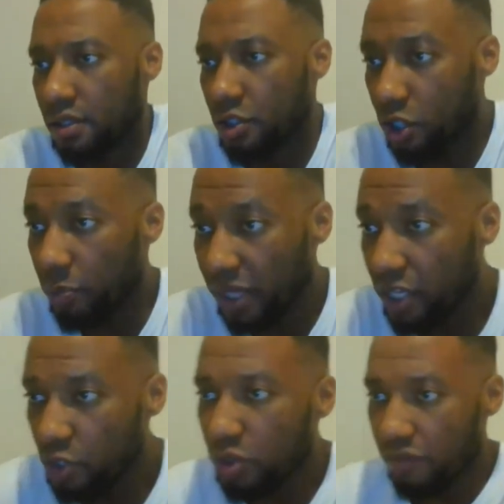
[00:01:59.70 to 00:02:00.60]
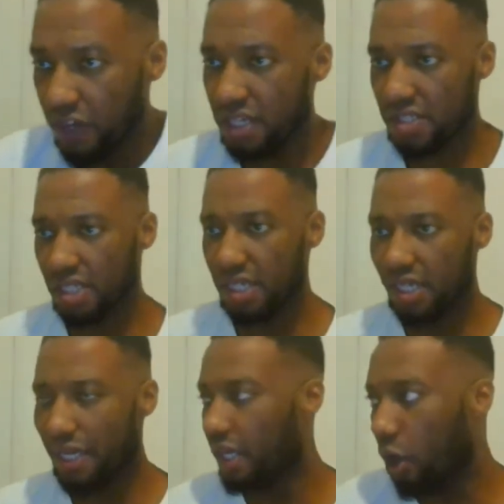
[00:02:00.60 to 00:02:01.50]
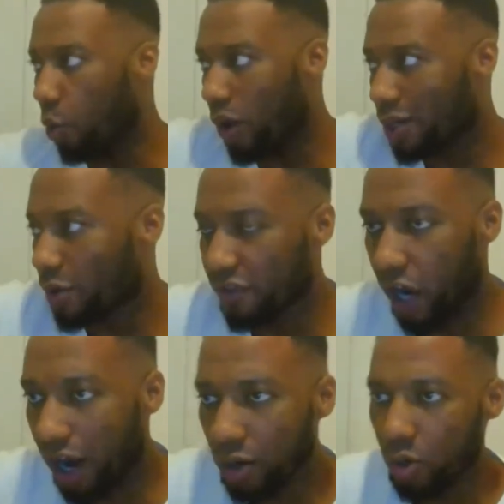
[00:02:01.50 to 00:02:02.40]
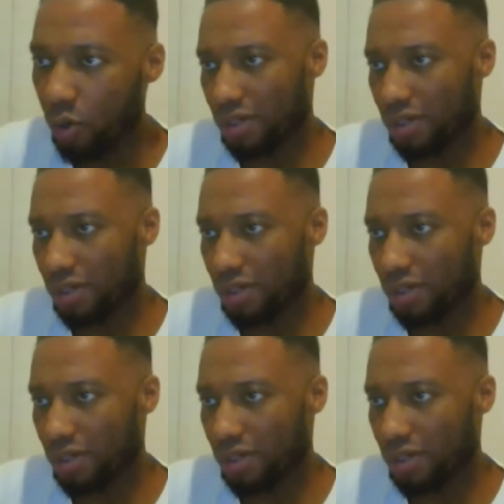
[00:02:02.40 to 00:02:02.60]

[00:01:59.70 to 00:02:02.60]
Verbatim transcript: You could be in university and then go work with your uncle